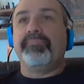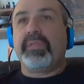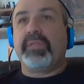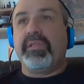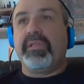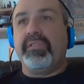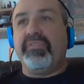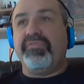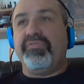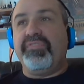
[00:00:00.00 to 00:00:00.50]

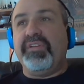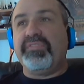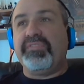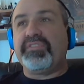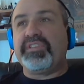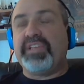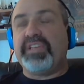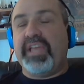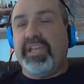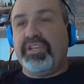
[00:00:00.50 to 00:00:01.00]
The fifth
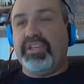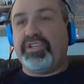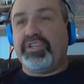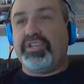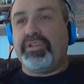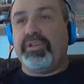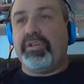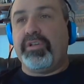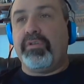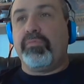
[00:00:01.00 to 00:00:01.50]

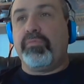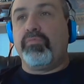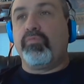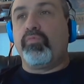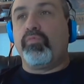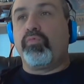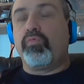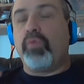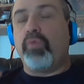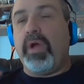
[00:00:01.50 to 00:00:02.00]
stage,
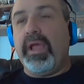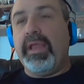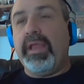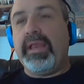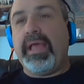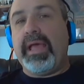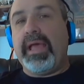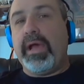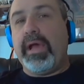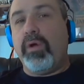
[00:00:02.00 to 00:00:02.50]

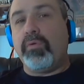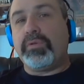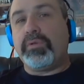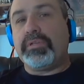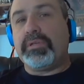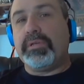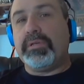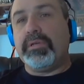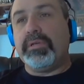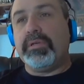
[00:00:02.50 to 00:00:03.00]
write out
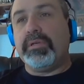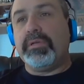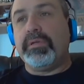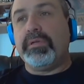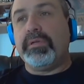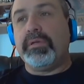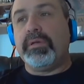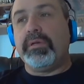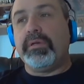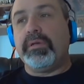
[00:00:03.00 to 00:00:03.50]

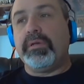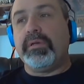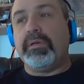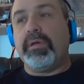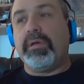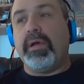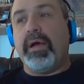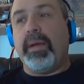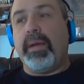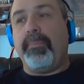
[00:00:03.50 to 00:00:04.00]

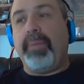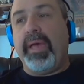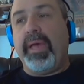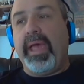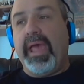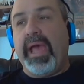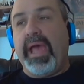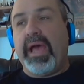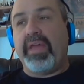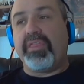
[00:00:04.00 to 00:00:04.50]
a
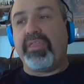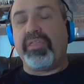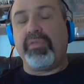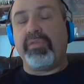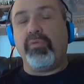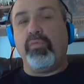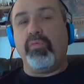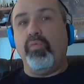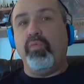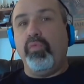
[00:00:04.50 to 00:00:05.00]
path
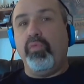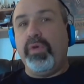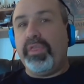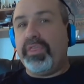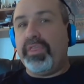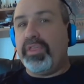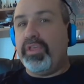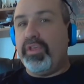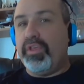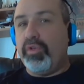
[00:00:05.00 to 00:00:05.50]
with
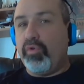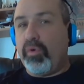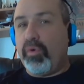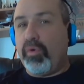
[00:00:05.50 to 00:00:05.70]
your